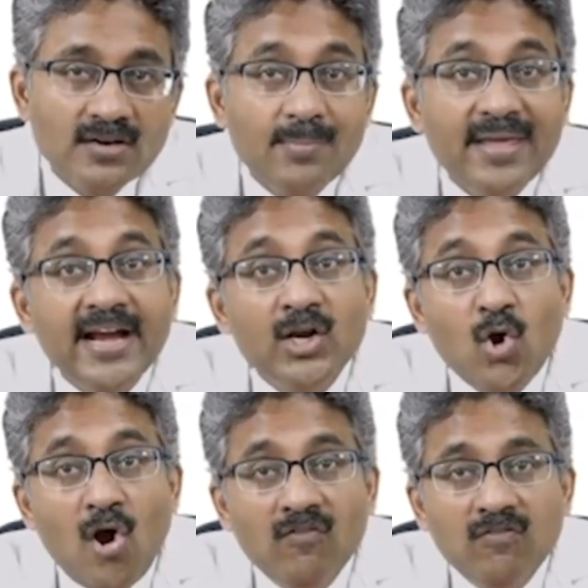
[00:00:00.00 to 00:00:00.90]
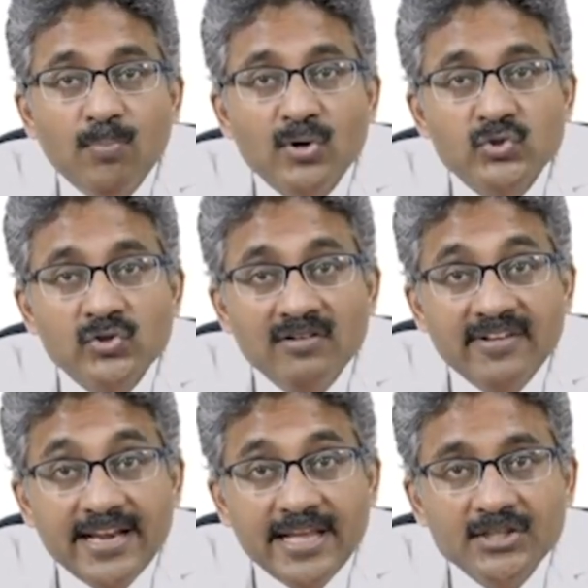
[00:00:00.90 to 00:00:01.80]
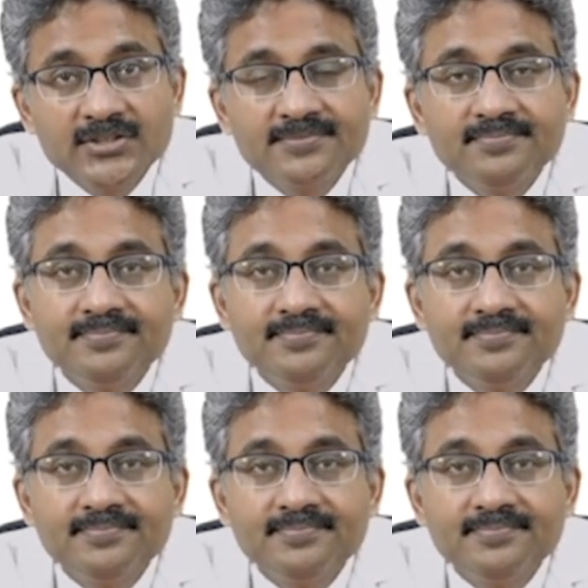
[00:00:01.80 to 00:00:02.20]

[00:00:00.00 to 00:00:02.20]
they may get cough, postural variation.